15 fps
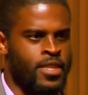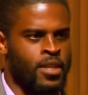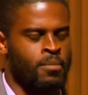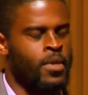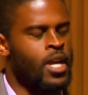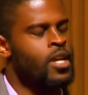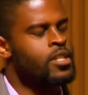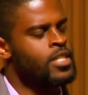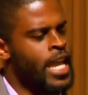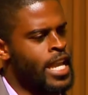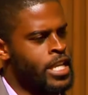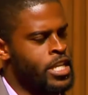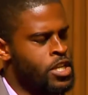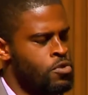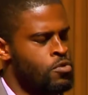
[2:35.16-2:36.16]
them
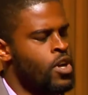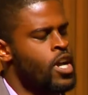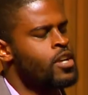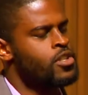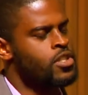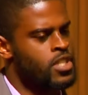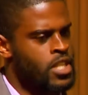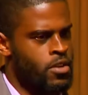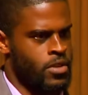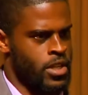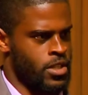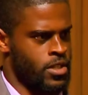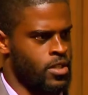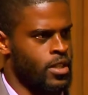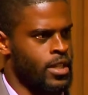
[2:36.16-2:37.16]
take you
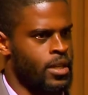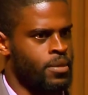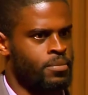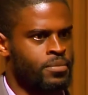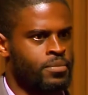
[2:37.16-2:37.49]
seriously.